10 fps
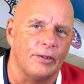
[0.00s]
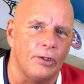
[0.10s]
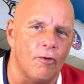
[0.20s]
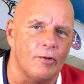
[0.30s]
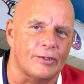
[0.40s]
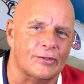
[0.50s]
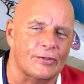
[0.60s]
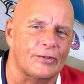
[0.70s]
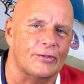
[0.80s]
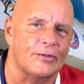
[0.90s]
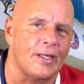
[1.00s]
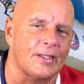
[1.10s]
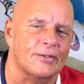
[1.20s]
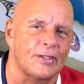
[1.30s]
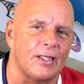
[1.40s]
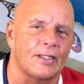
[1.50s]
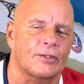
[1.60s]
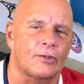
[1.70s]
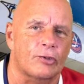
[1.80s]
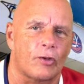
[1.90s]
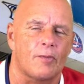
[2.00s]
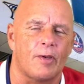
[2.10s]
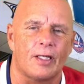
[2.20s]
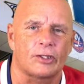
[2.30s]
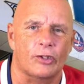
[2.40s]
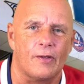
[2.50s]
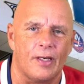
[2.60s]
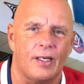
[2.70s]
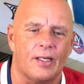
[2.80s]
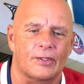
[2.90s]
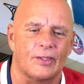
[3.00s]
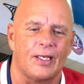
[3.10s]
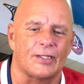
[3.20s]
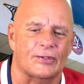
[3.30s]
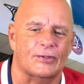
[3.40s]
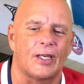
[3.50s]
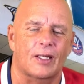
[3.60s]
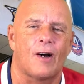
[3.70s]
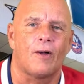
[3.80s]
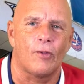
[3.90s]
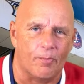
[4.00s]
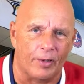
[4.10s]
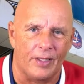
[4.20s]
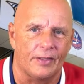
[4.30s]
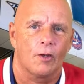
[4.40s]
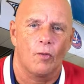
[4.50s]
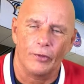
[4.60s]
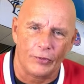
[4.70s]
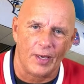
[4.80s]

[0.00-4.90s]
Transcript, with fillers: Hughes since he's is the general manager is he's sick on the plan. We talk